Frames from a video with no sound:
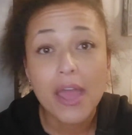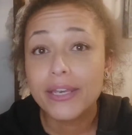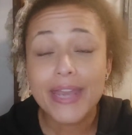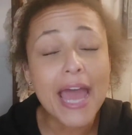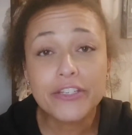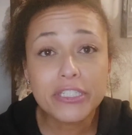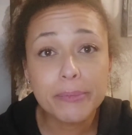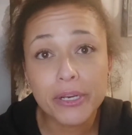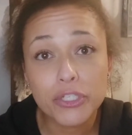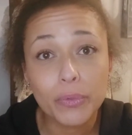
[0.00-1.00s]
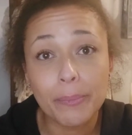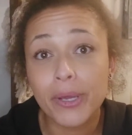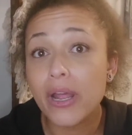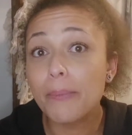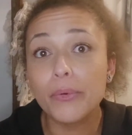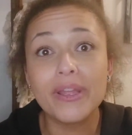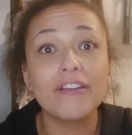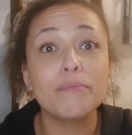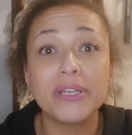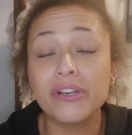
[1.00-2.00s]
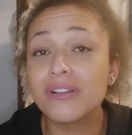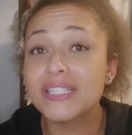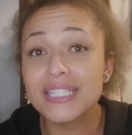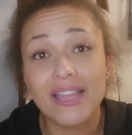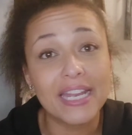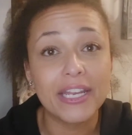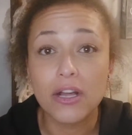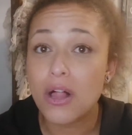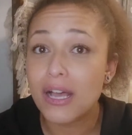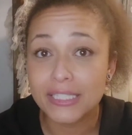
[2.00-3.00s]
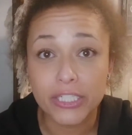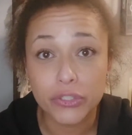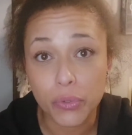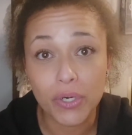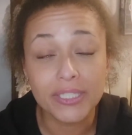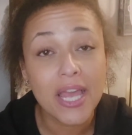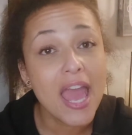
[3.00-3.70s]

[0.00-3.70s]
Not just mirrors we put up, but we have mirrored sliding closet doors.